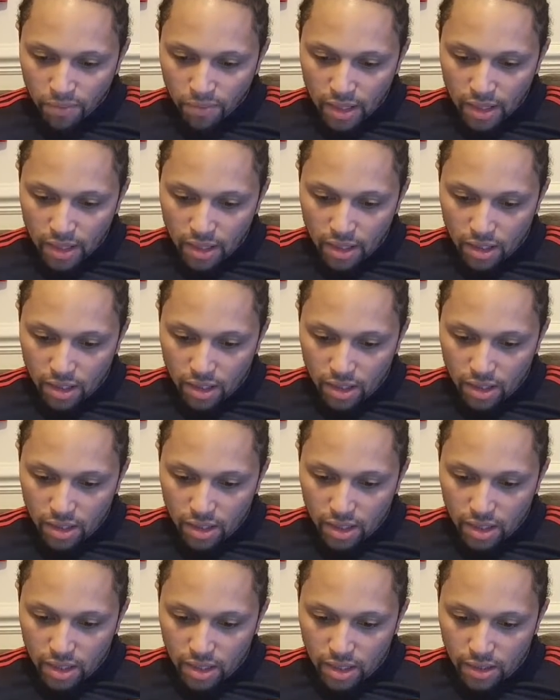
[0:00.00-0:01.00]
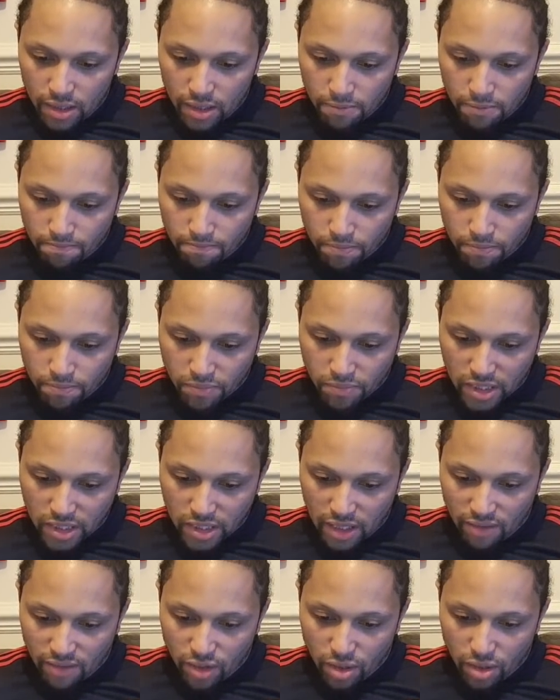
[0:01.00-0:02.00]
Let's
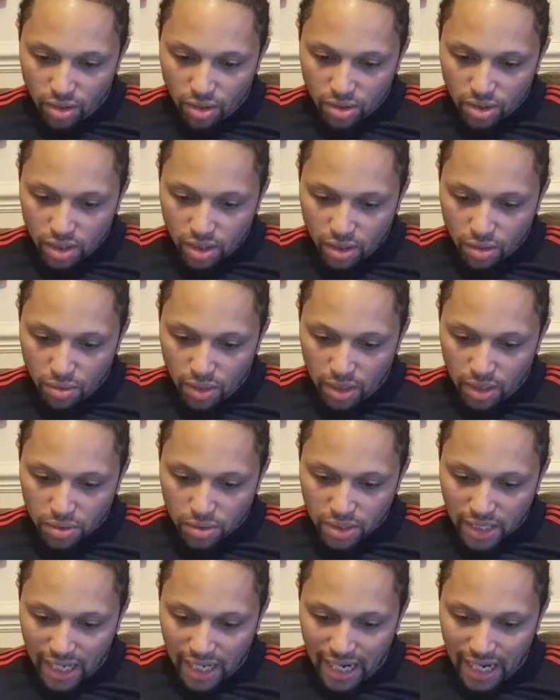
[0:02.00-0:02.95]
have a look. Who else?